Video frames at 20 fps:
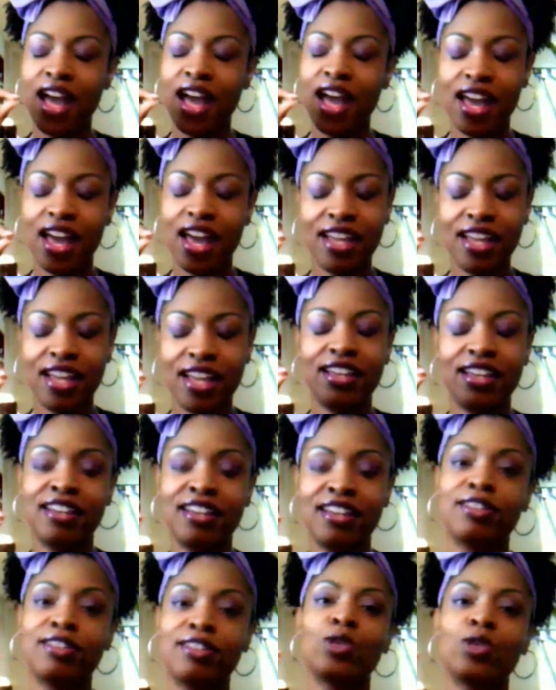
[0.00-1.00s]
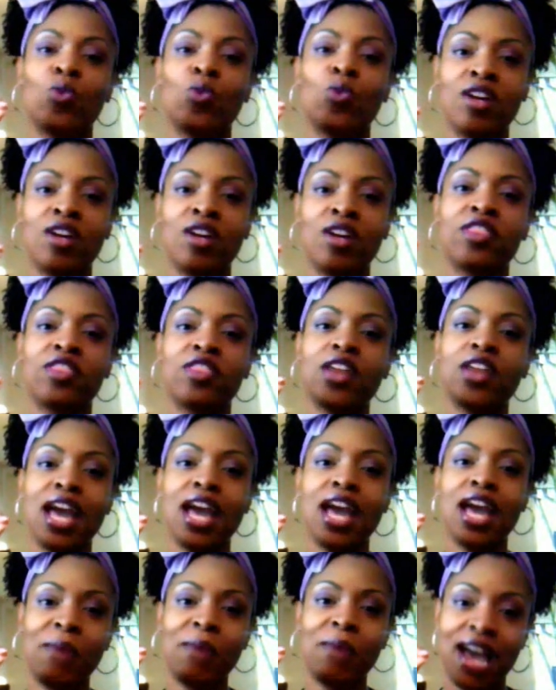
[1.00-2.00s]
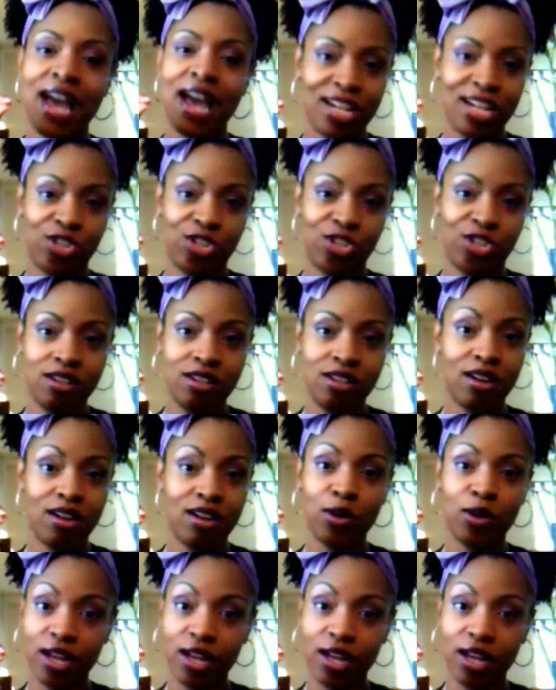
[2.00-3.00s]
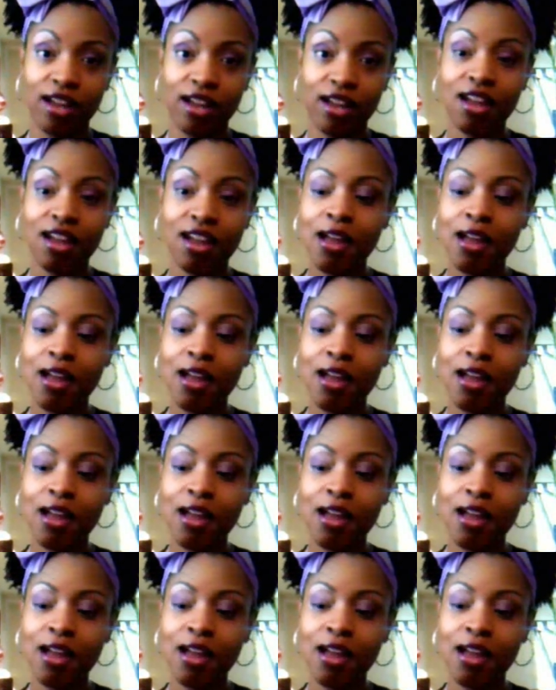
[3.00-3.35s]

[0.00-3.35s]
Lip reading: Hate it with a passion, okay?